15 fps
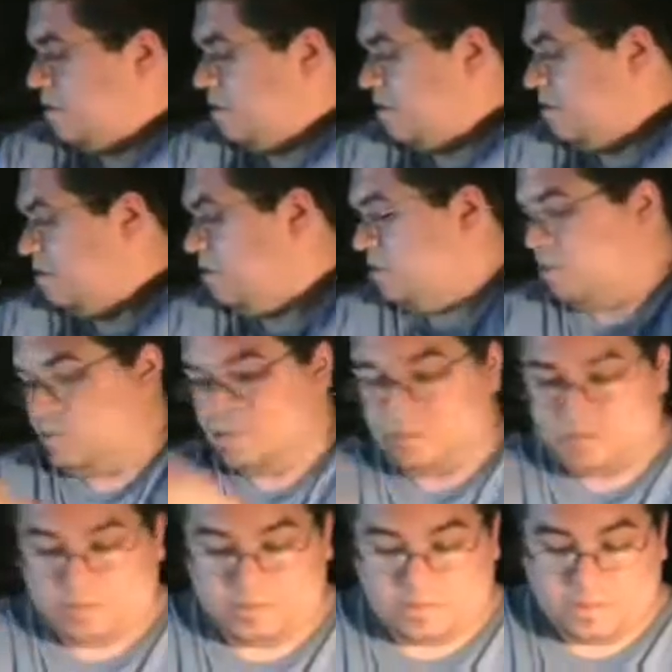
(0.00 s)
I'll show it
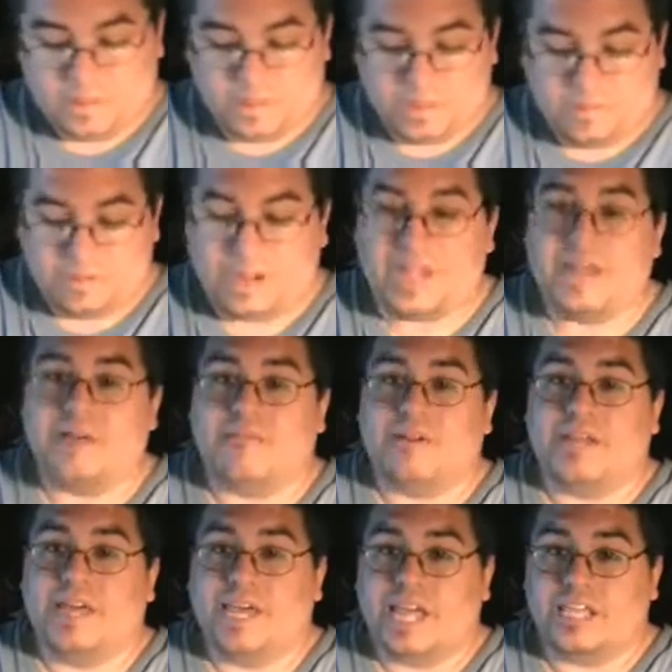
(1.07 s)
to you. When
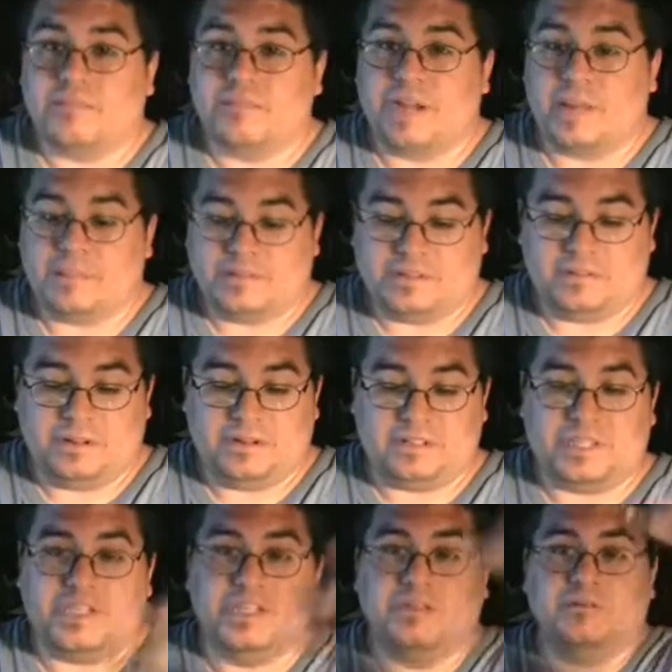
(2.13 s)
I had the Monopoly set when I
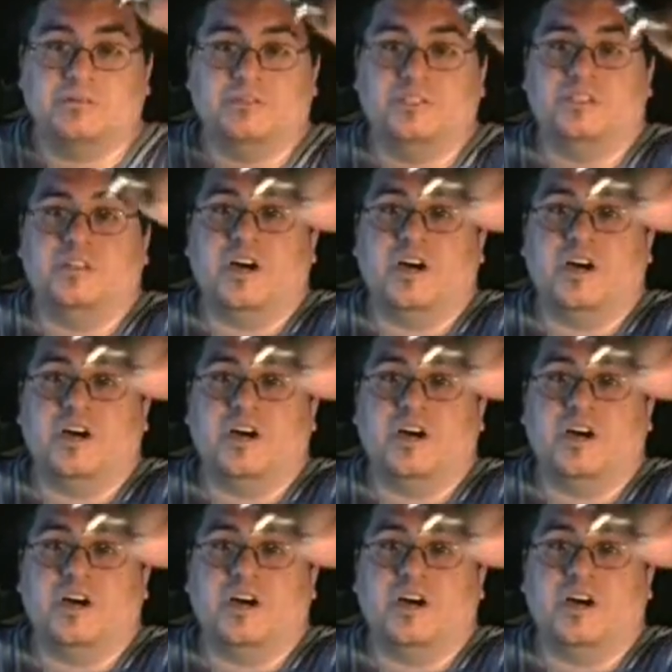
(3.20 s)
was a kid, it was the